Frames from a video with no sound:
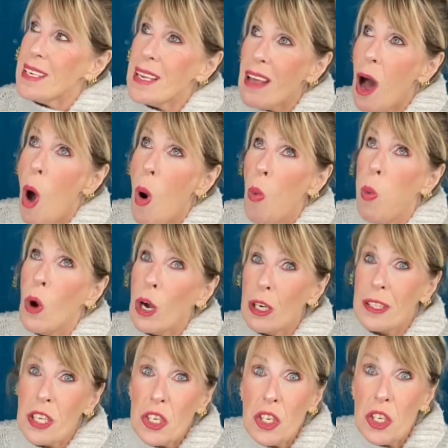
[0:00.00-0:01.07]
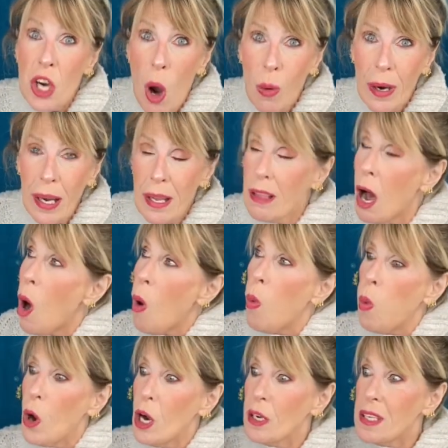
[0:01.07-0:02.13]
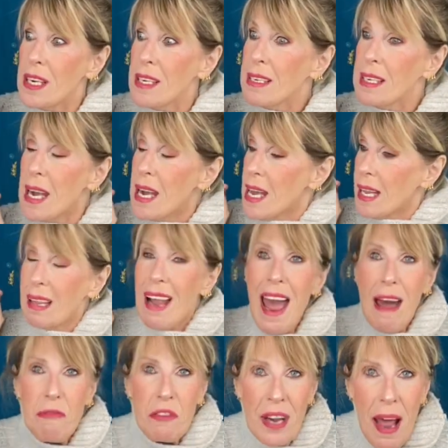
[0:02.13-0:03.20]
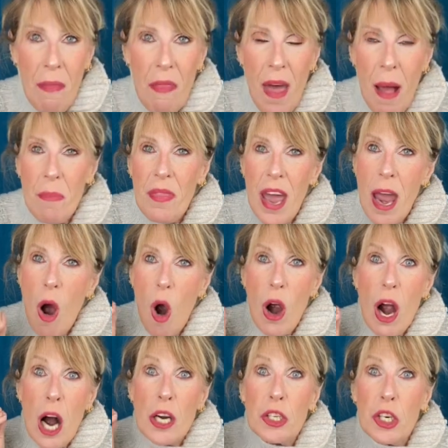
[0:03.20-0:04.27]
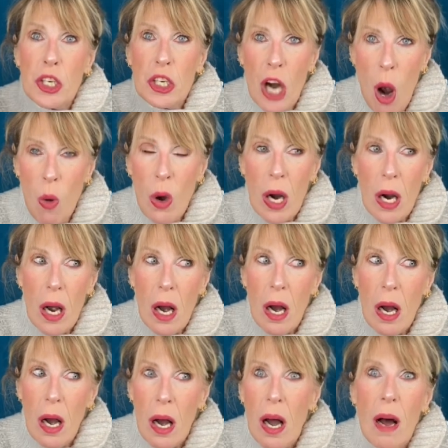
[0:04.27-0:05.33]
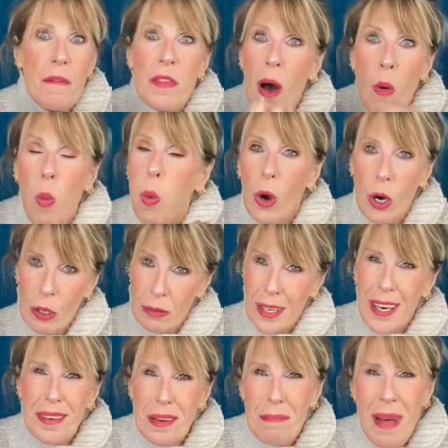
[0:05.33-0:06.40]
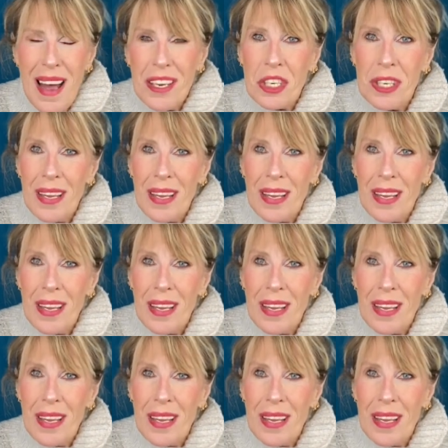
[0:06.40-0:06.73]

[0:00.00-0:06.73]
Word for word: the whole world is joking. The whole world is laughing at them. They are a joke of the world. Can you imagine